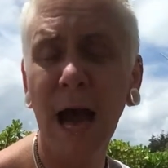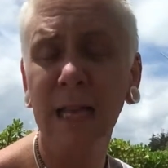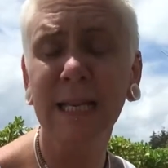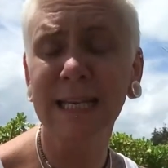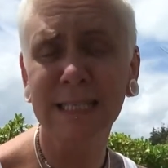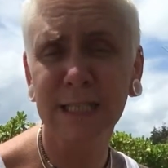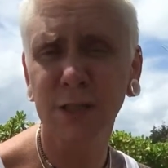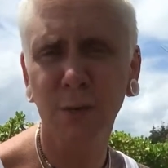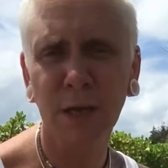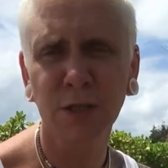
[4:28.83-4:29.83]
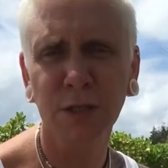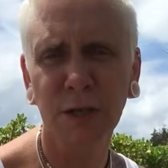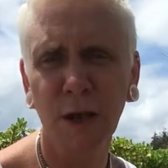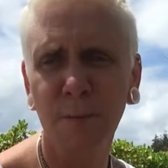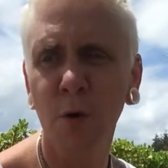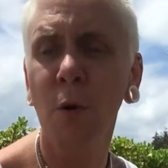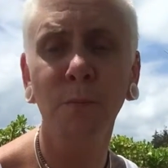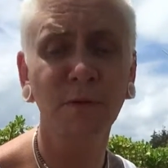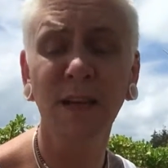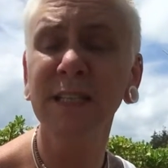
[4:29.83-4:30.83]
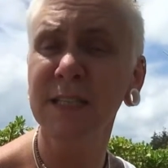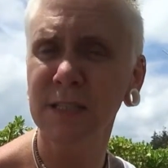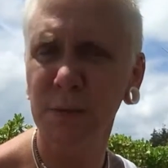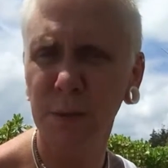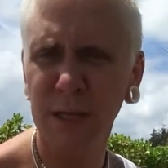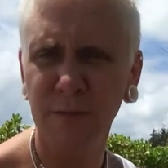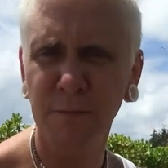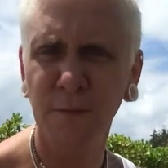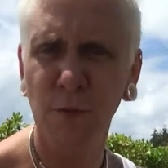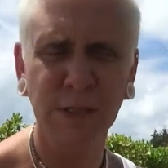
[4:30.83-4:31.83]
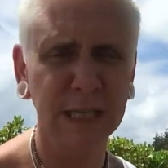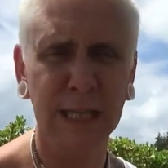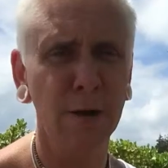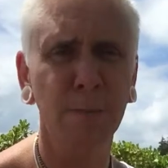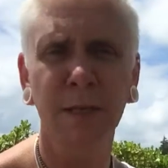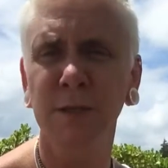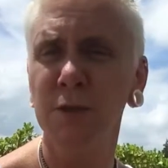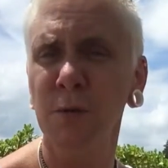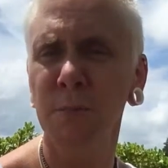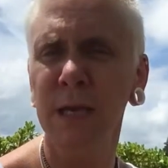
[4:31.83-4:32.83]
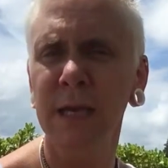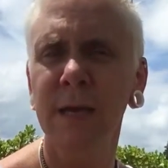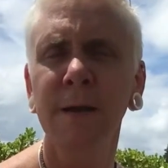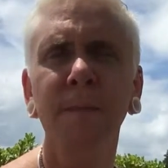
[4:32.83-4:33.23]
handling a situation and I'm not preventing somebody from forcing their opinions on me,